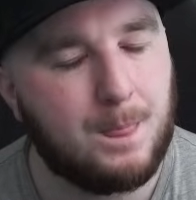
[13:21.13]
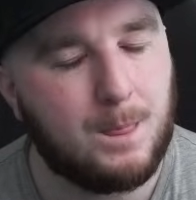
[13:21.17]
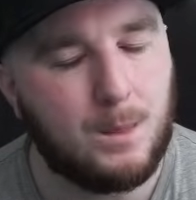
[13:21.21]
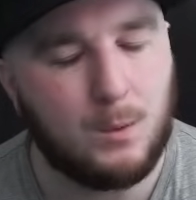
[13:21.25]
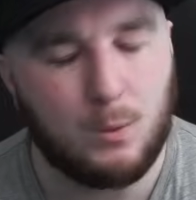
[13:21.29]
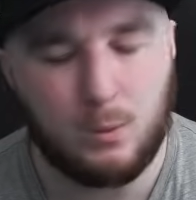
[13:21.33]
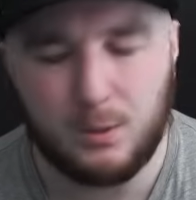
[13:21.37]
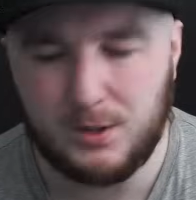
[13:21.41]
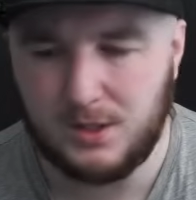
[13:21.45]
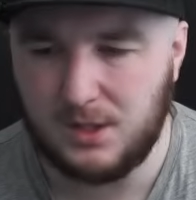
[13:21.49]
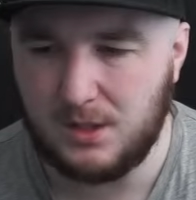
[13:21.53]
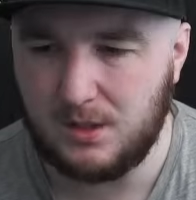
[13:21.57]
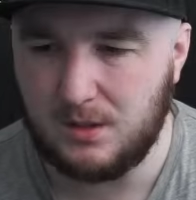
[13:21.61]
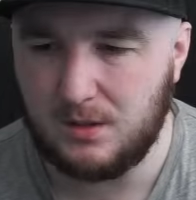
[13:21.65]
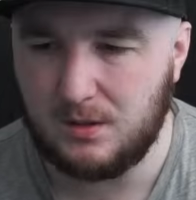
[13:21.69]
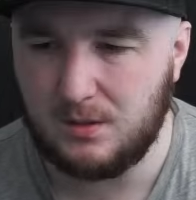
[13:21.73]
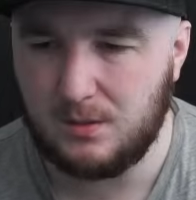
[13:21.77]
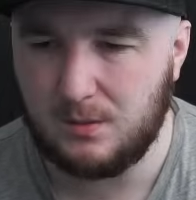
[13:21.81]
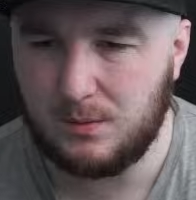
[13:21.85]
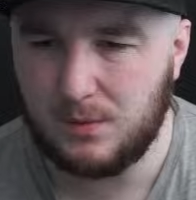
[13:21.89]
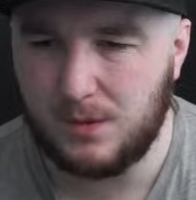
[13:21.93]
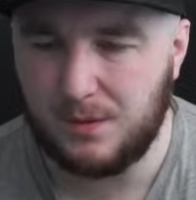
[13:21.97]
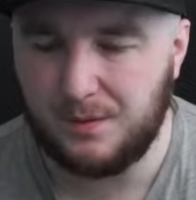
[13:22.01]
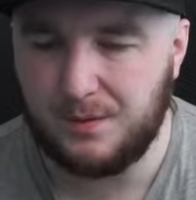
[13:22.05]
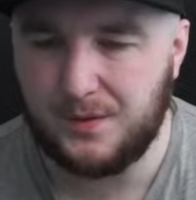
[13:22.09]
Or was it
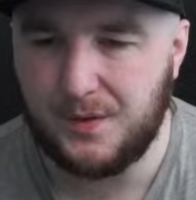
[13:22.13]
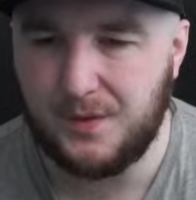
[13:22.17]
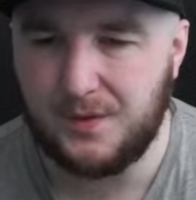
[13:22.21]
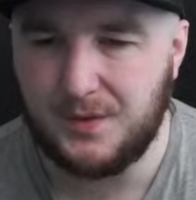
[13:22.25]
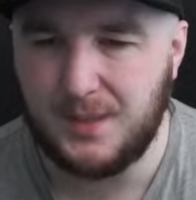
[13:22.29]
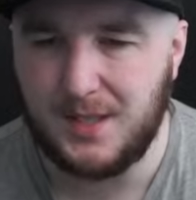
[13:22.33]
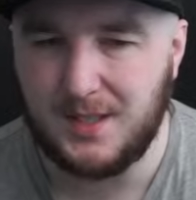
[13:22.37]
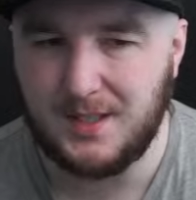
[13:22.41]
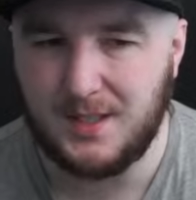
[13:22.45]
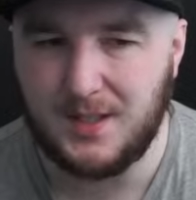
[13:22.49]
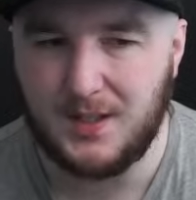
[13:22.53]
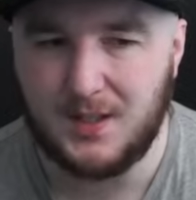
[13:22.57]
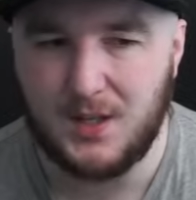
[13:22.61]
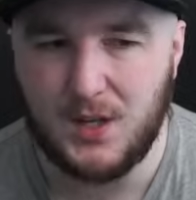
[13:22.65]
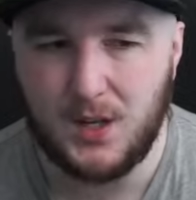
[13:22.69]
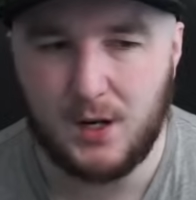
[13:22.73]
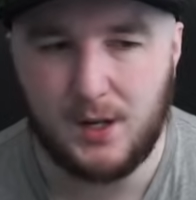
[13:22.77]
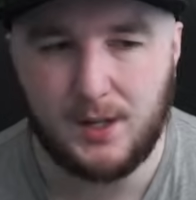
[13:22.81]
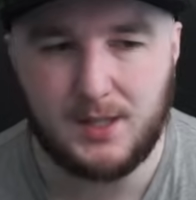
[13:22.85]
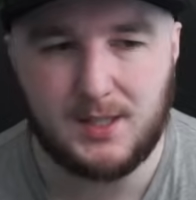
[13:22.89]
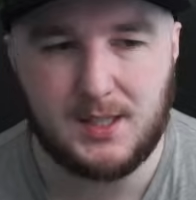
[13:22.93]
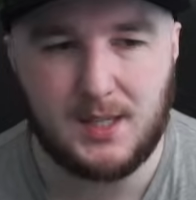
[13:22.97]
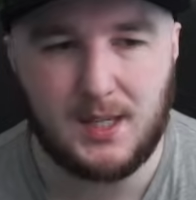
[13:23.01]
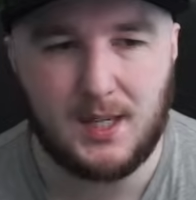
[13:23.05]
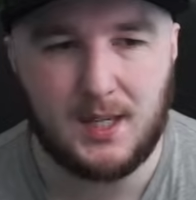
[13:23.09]
15 to
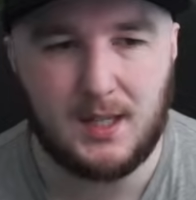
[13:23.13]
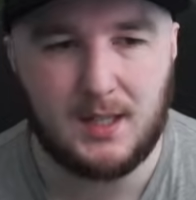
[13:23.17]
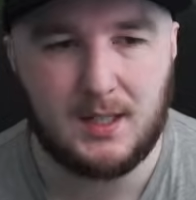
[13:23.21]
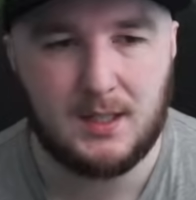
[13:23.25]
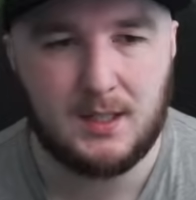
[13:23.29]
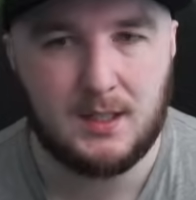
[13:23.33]
30?